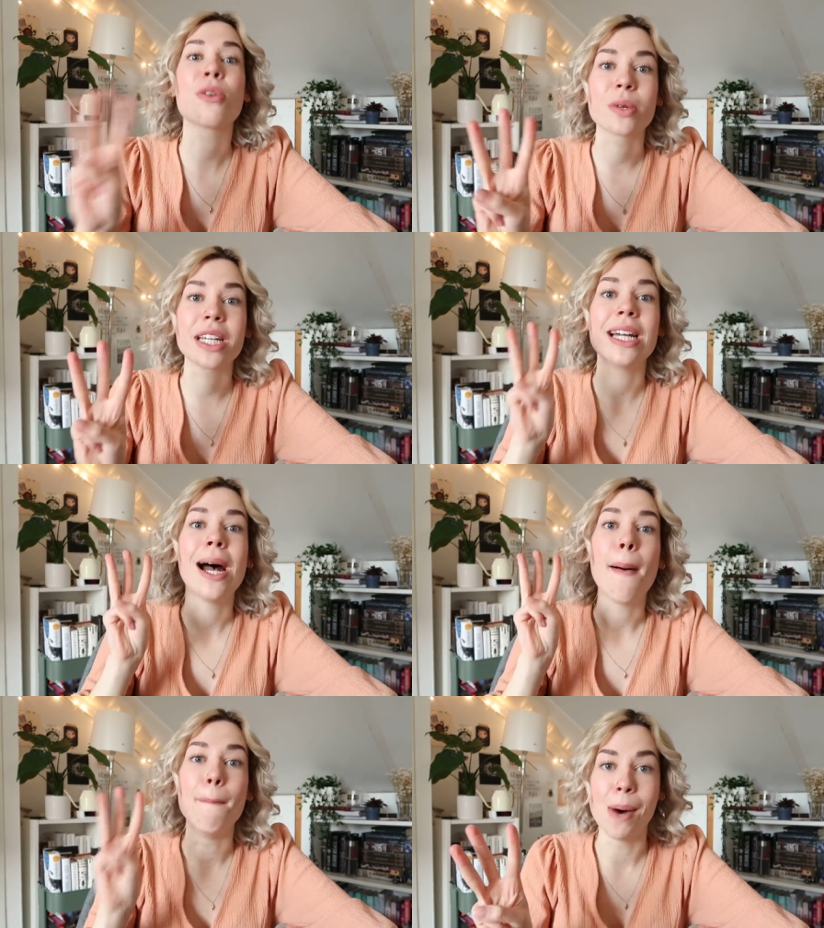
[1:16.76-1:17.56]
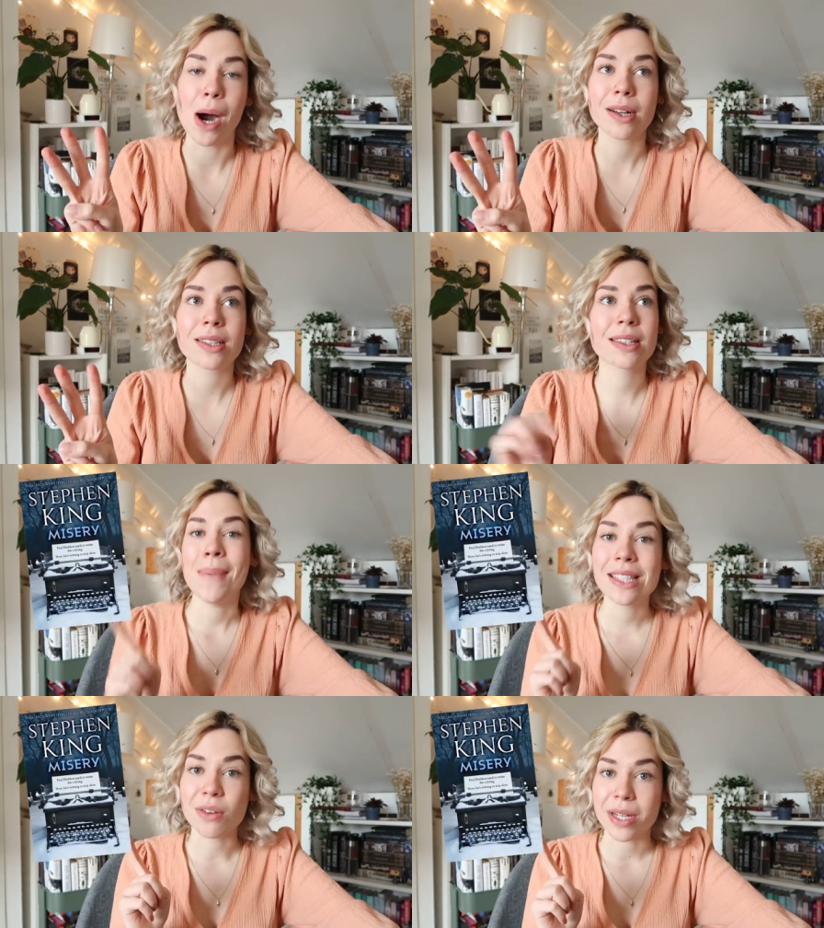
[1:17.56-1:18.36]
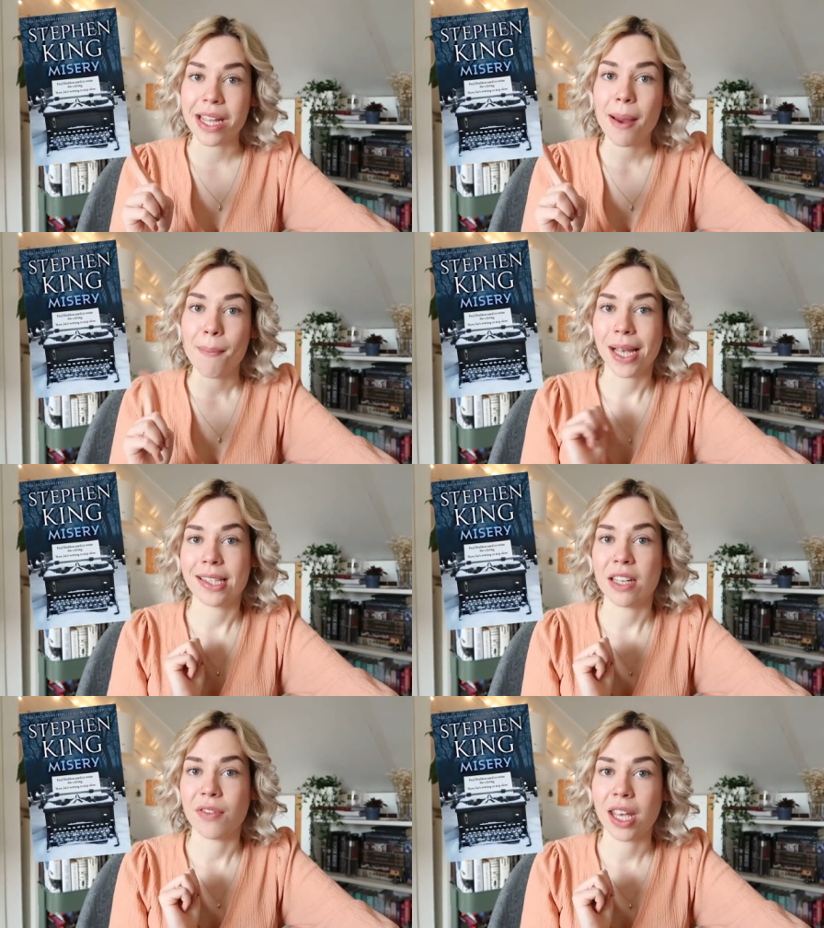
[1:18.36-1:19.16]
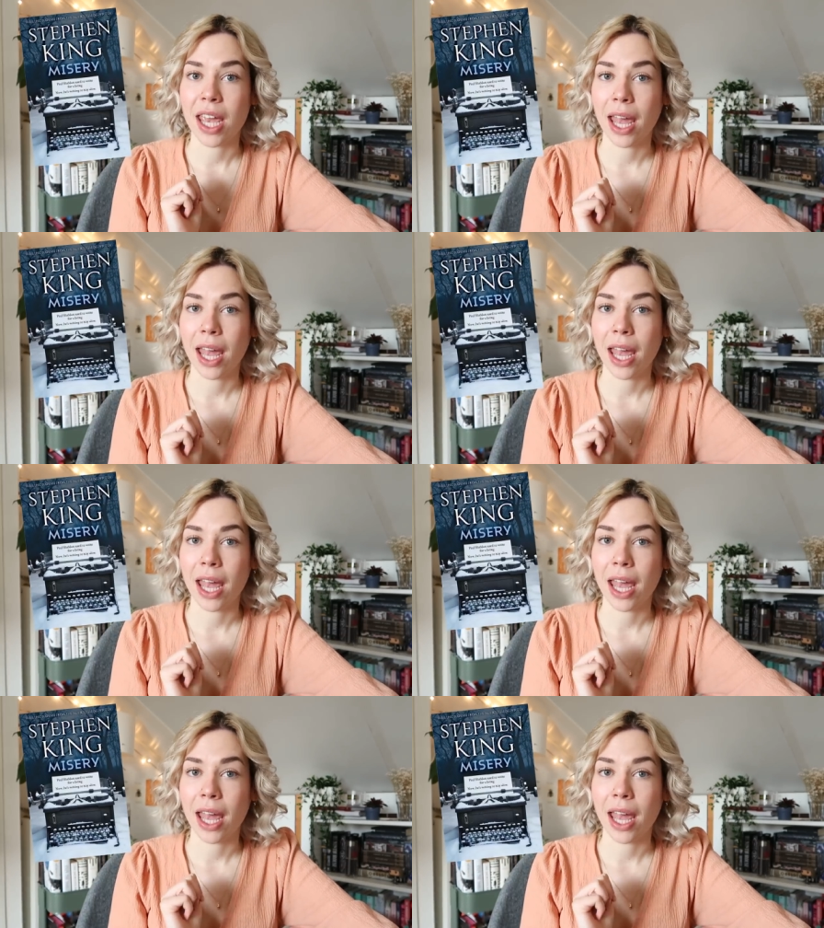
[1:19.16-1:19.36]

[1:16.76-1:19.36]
three books. Misery by Stephen